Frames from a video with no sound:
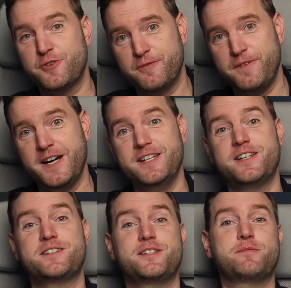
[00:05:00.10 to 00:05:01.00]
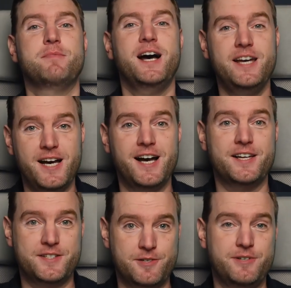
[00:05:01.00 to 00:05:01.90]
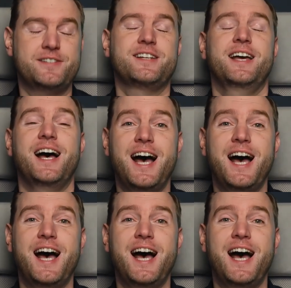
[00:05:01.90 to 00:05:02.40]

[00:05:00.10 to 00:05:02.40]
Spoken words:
your finances, my answer is